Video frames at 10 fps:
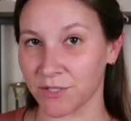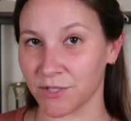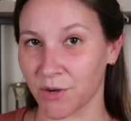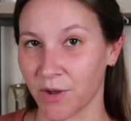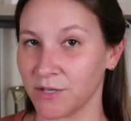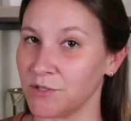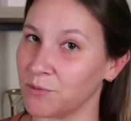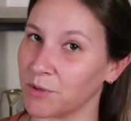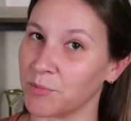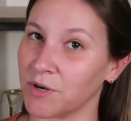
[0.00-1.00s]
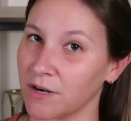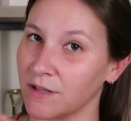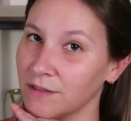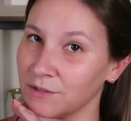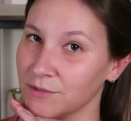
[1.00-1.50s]
So I do want to put on
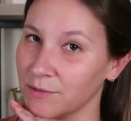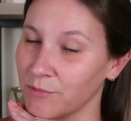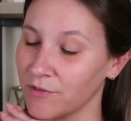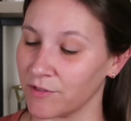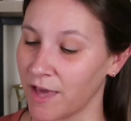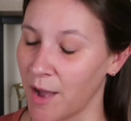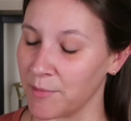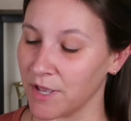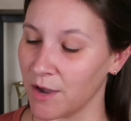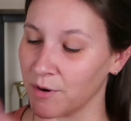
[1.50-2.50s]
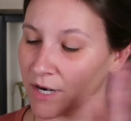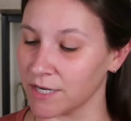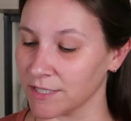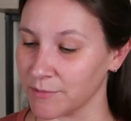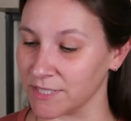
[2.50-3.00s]
a little something for the happy hour
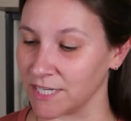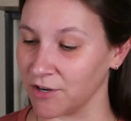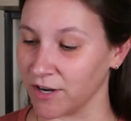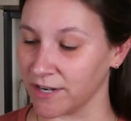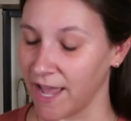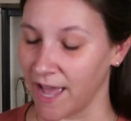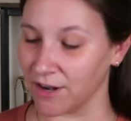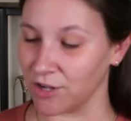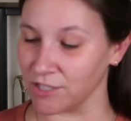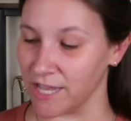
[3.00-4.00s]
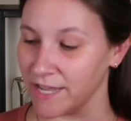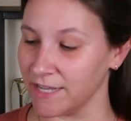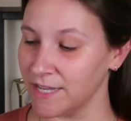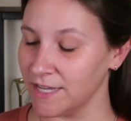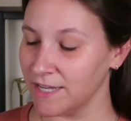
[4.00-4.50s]
because I've been sitting around in a hat all
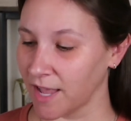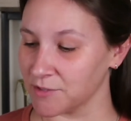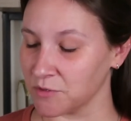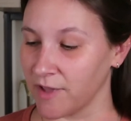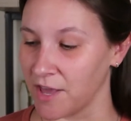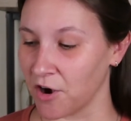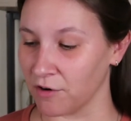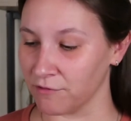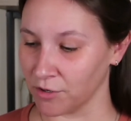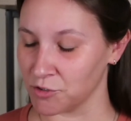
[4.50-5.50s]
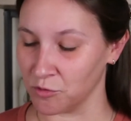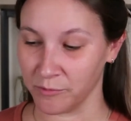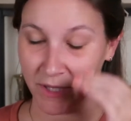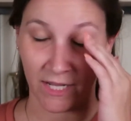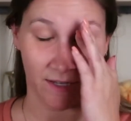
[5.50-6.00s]
day as we've had our virtual
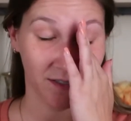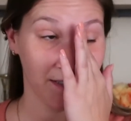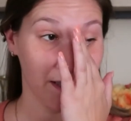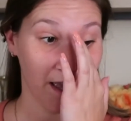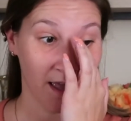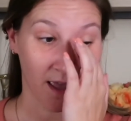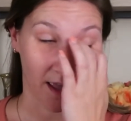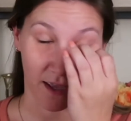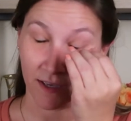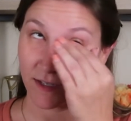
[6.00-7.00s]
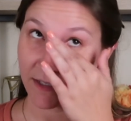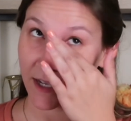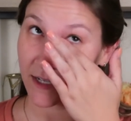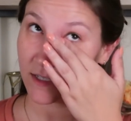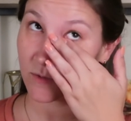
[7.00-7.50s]
meetings. And
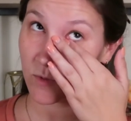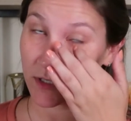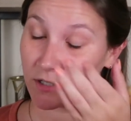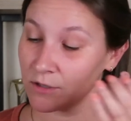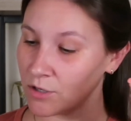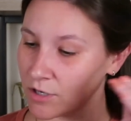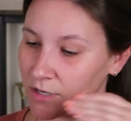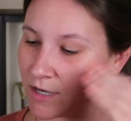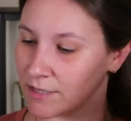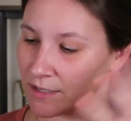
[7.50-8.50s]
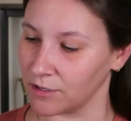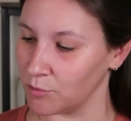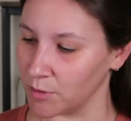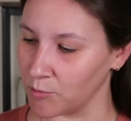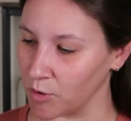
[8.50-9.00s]
I just want to look a little
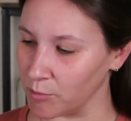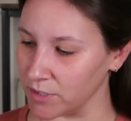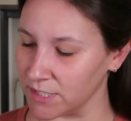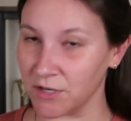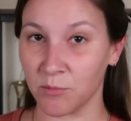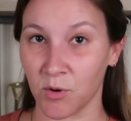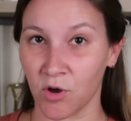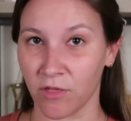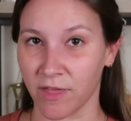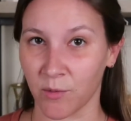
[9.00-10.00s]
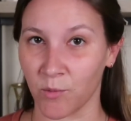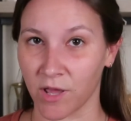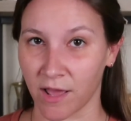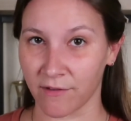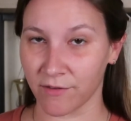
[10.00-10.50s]
bit more presentable than what
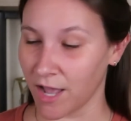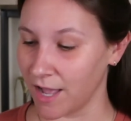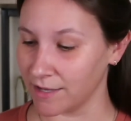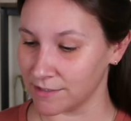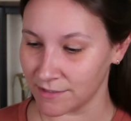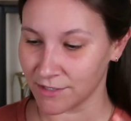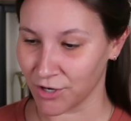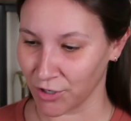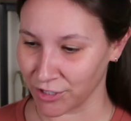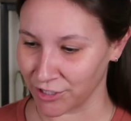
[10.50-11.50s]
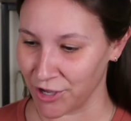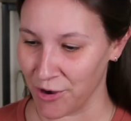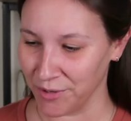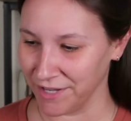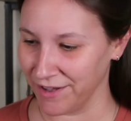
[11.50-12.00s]
I've got currently
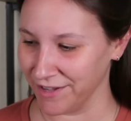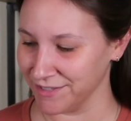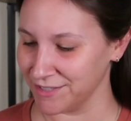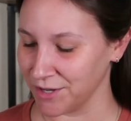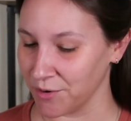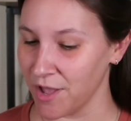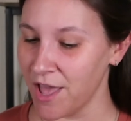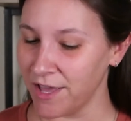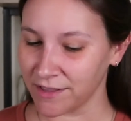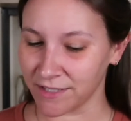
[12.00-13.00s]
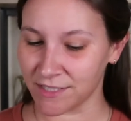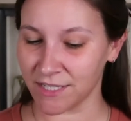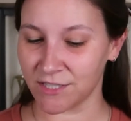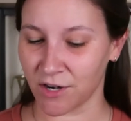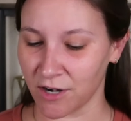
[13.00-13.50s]
going on. So let's
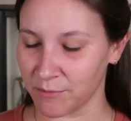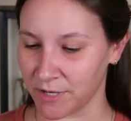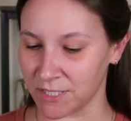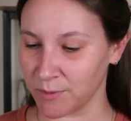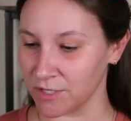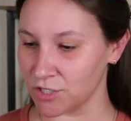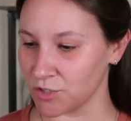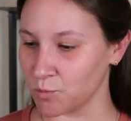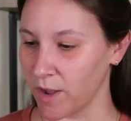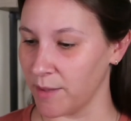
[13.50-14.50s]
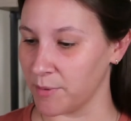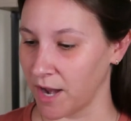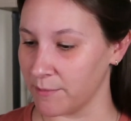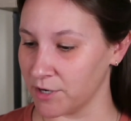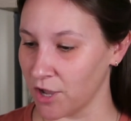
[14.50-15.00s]
get started. My sponge is wet, but
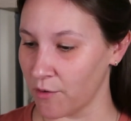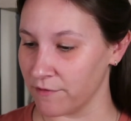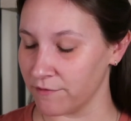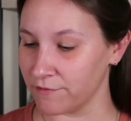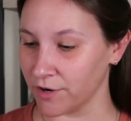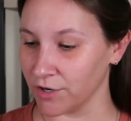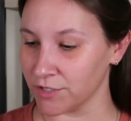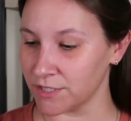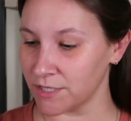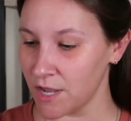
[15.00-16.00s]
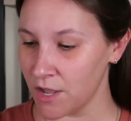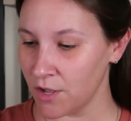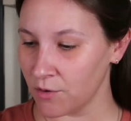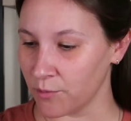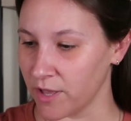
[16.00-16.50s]
I'm going to go in first
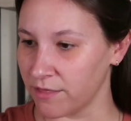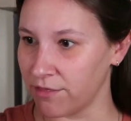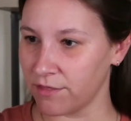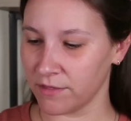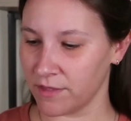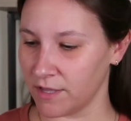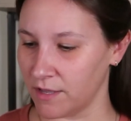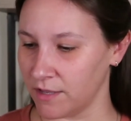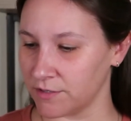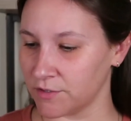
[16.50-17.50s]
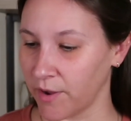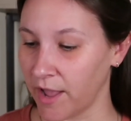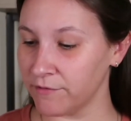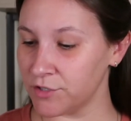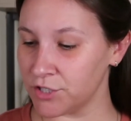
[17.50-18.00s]
with so I
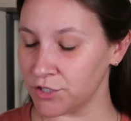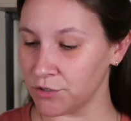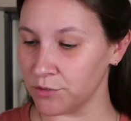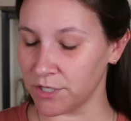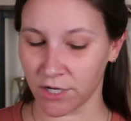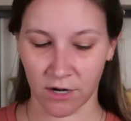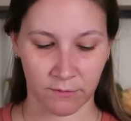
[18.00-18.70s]
have 2 here.